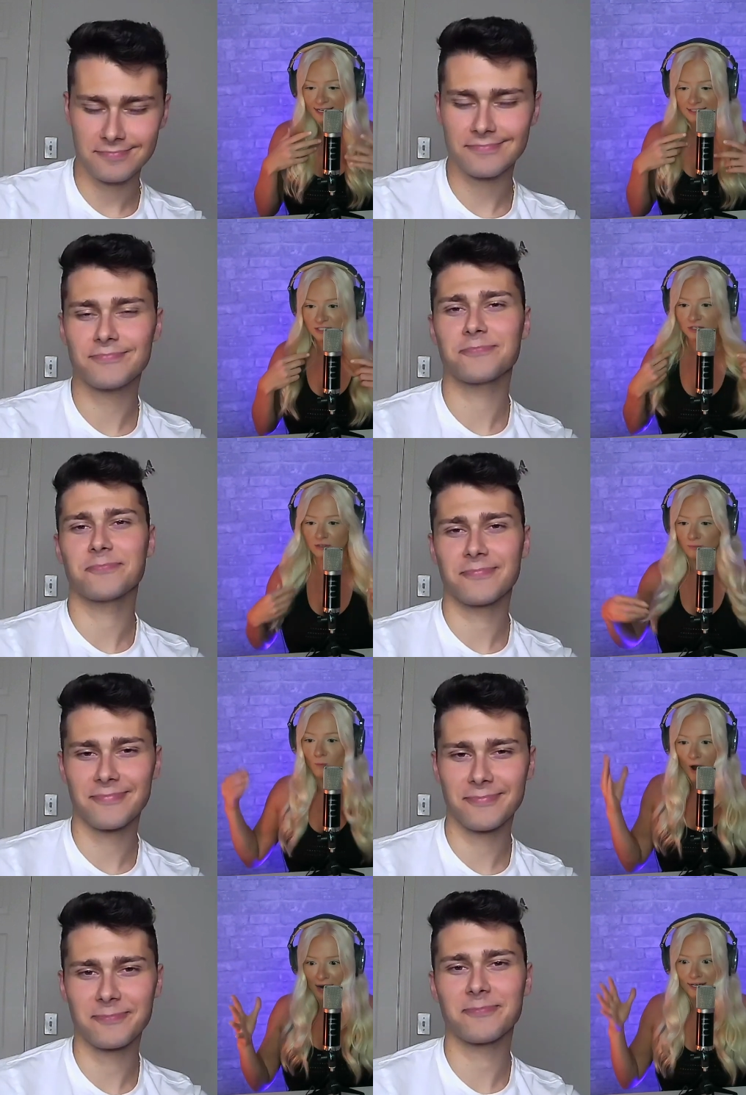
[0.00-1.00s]
Speaker 1: into
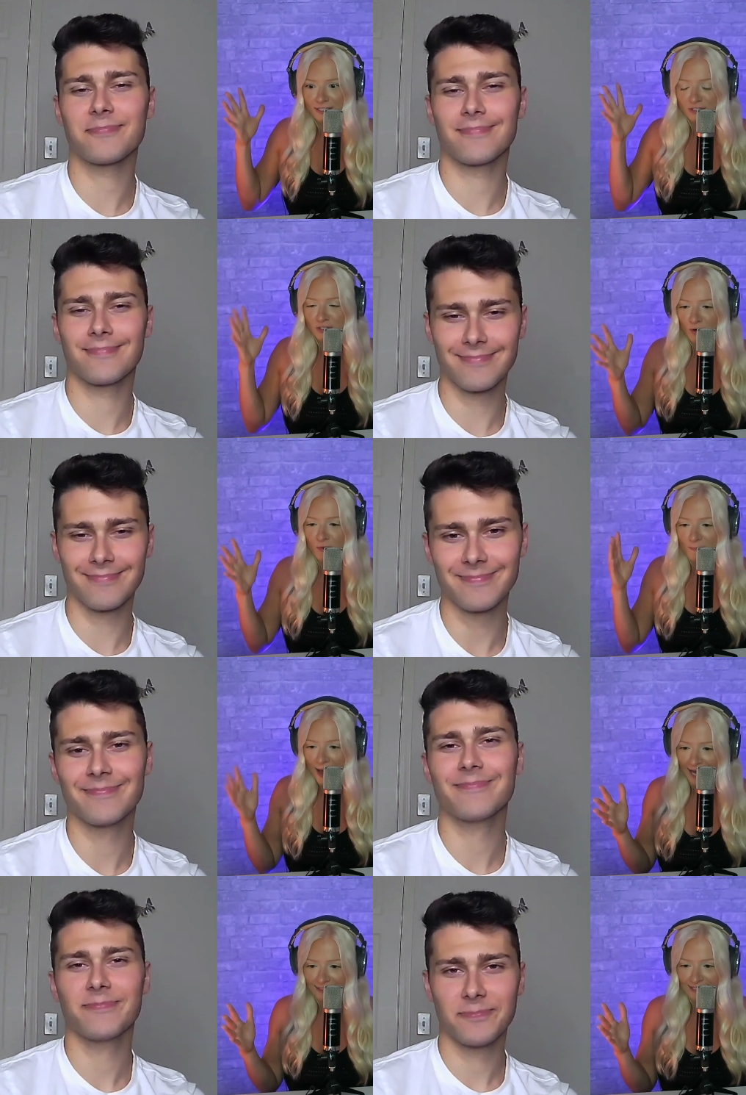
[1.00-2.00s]
wanting it so
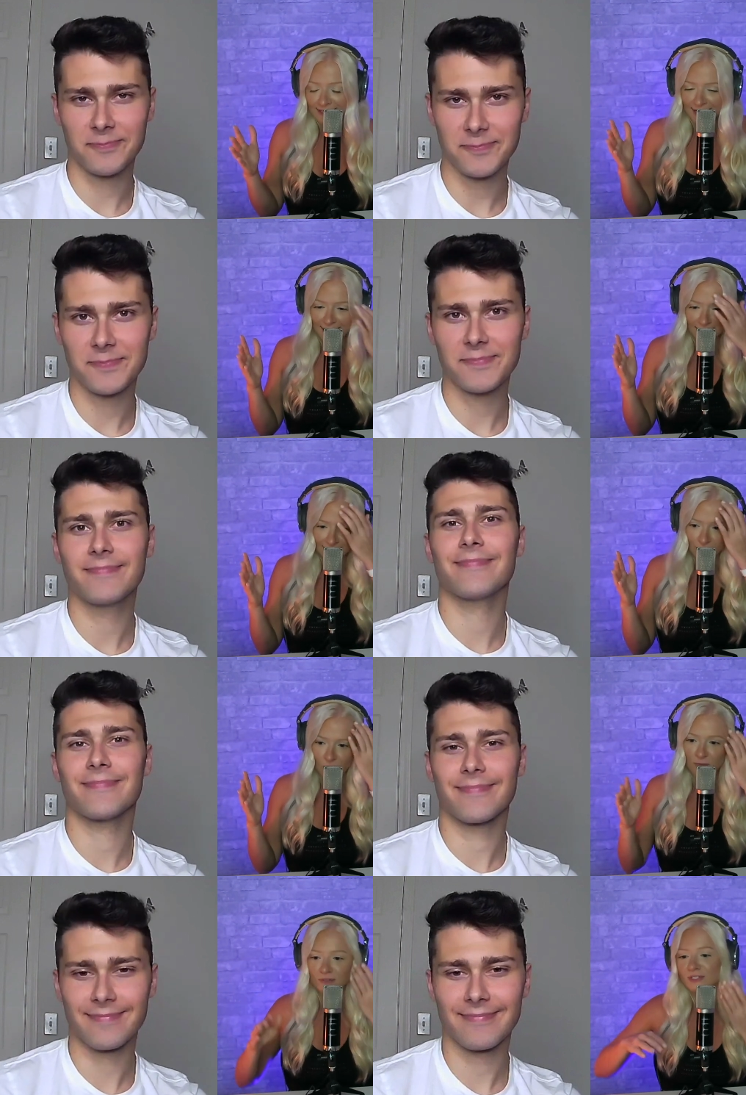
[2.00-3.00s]
badly that I
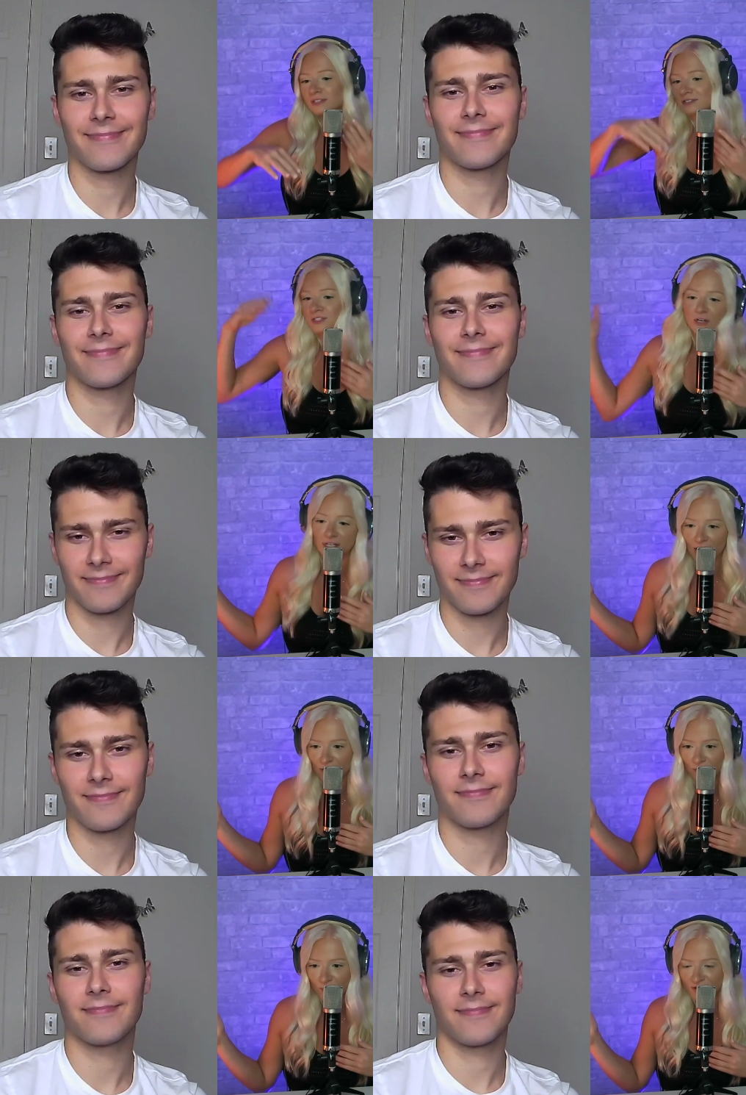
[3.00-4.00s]
almost took it
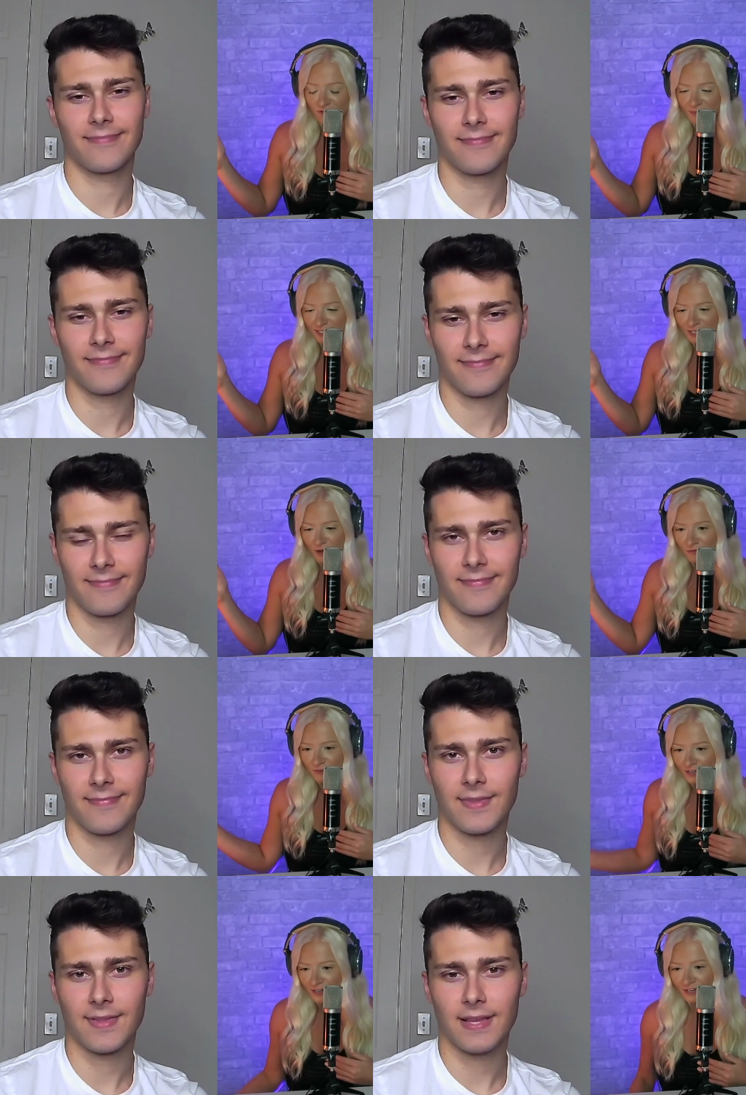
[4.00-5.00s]
out of the way for
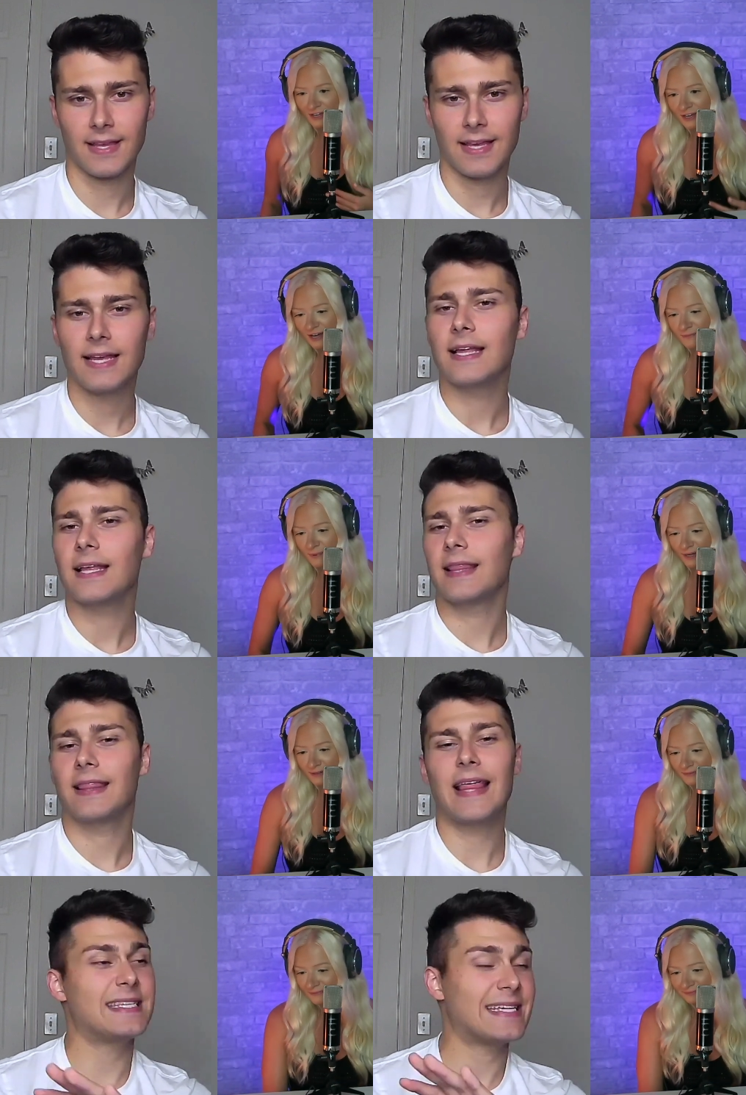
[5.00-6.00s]
myself.
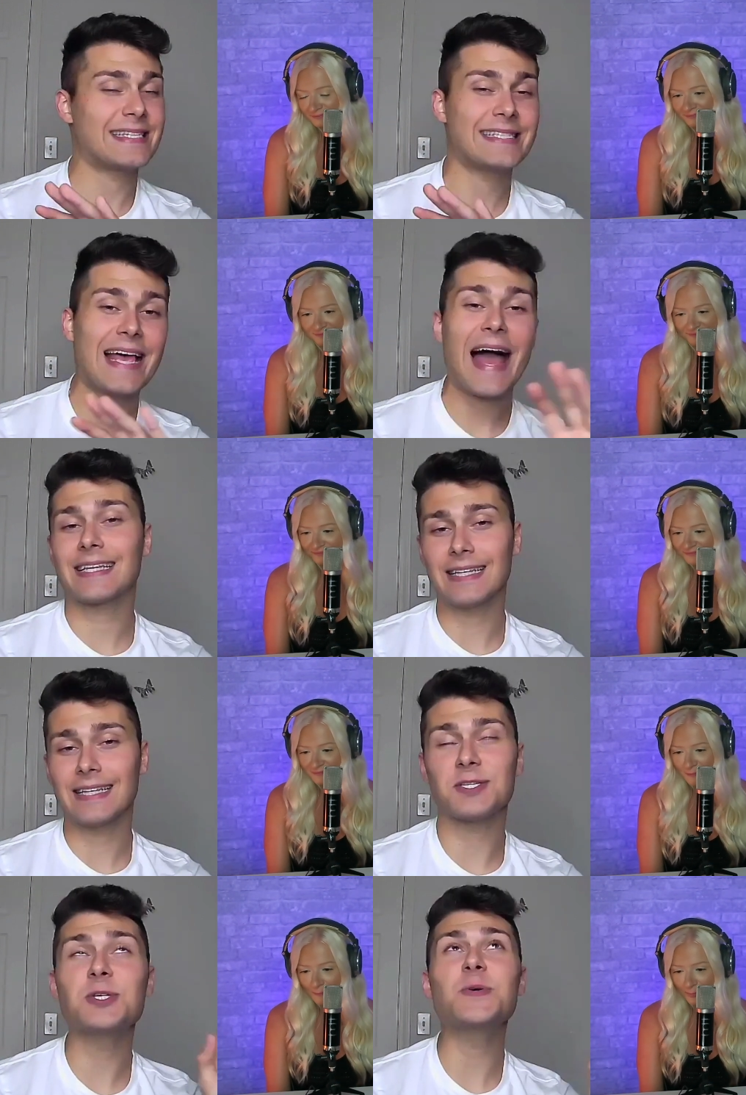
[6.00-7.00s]
But
Speaker 2: that's
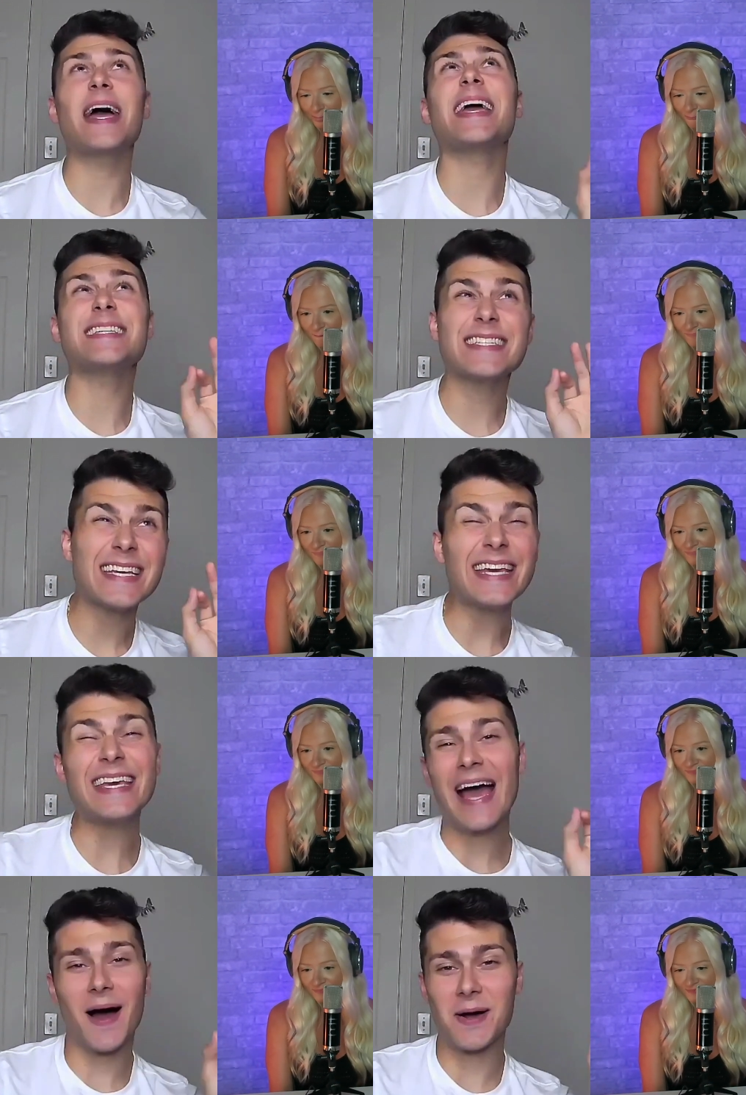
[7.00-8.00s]
exactly to a
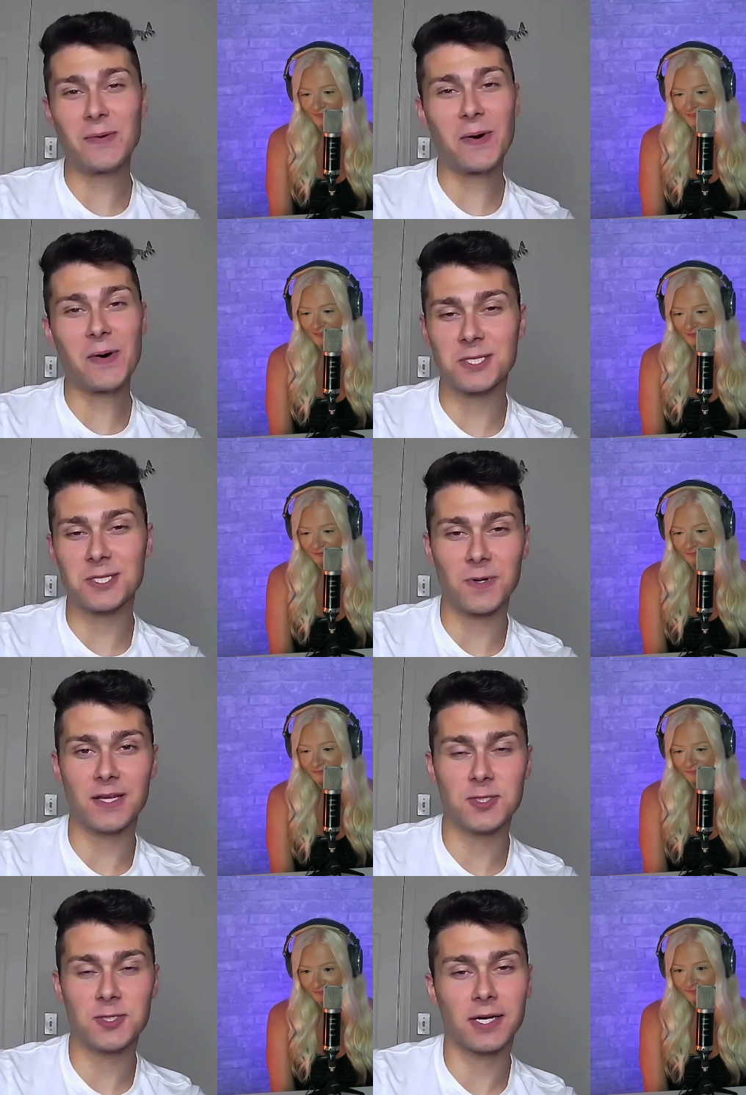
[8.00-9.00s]
T how I was
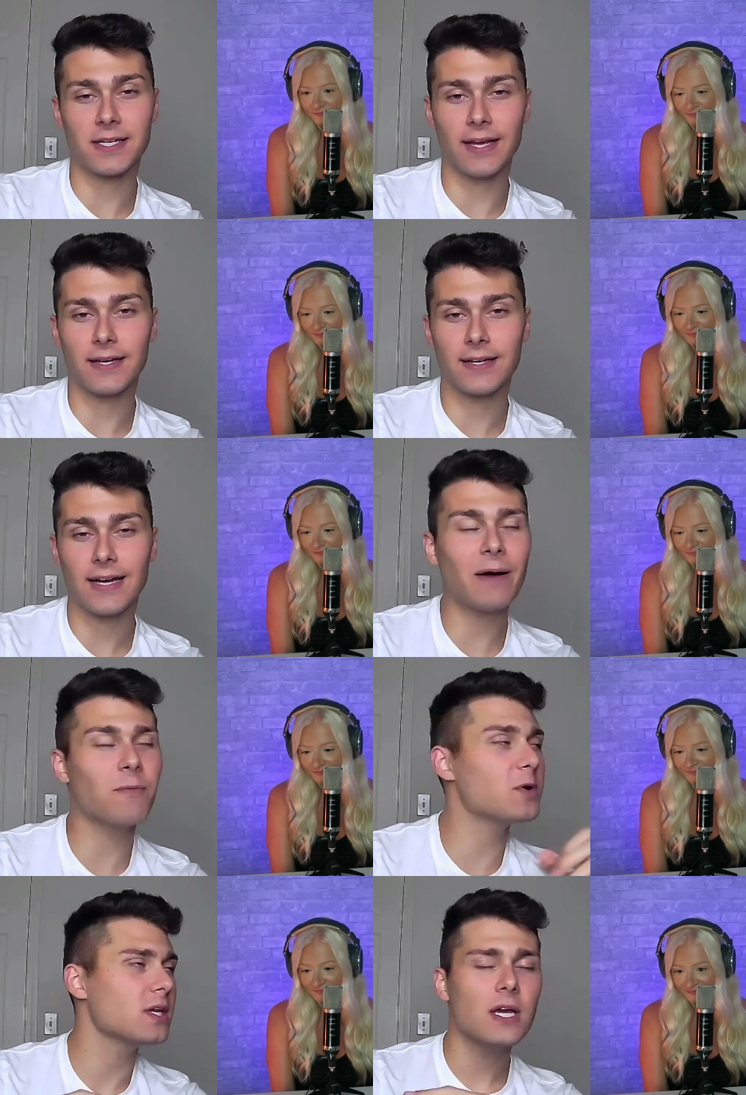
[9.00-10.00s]
with Shark Tank. I
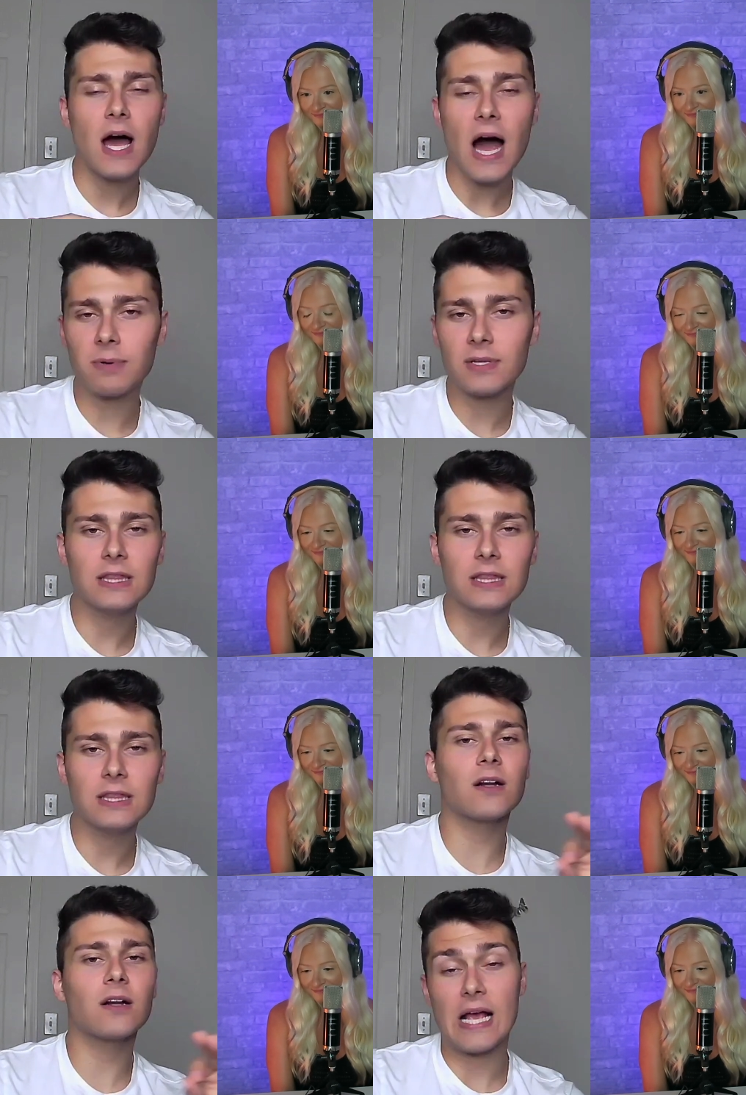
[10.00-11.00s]
would
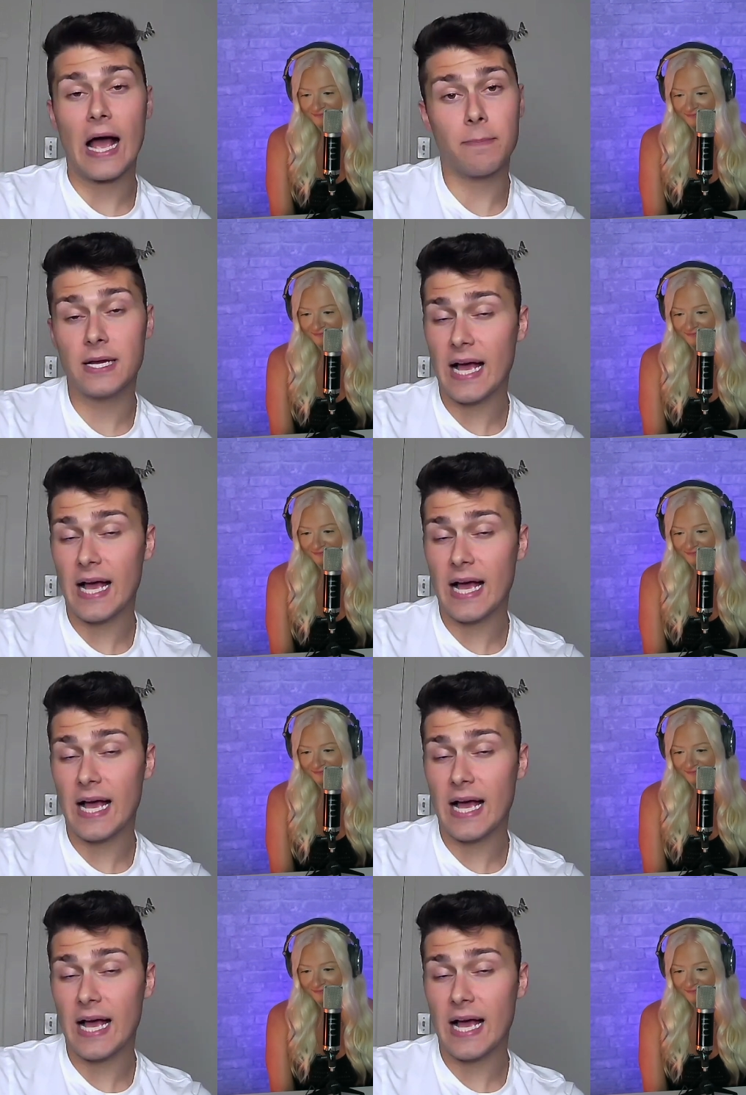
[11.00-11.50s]
literally, I